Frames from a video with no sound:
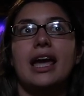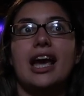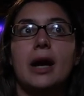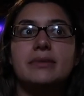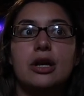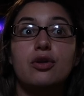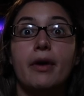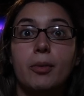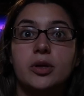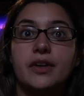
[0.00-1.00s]
it comes out in
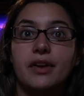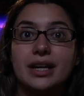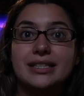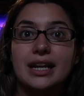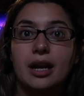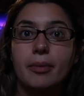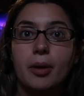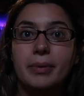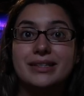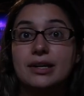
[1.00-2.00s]
November, which I'm very excited
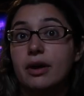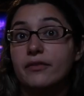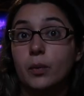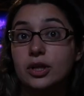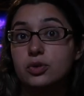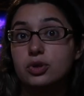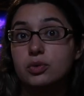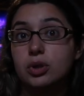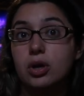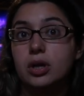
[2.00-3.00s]
about because I don't have to wait
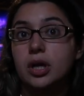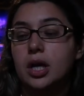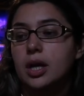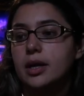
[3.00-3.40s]
too long.